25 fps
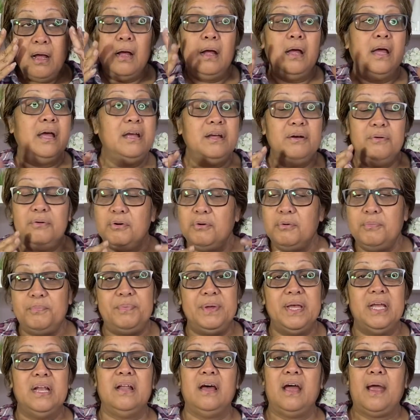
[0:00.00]
It will
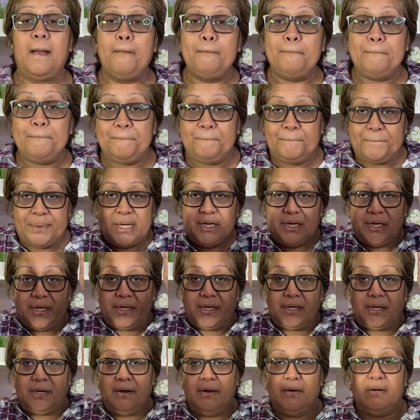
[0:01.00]
be like,
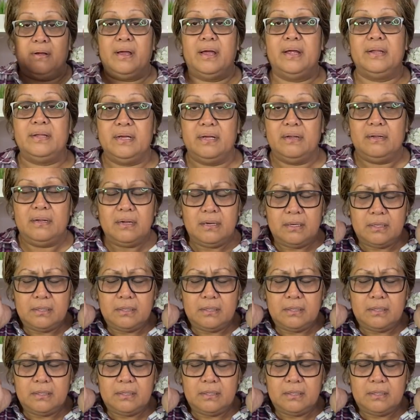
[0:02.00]
and then,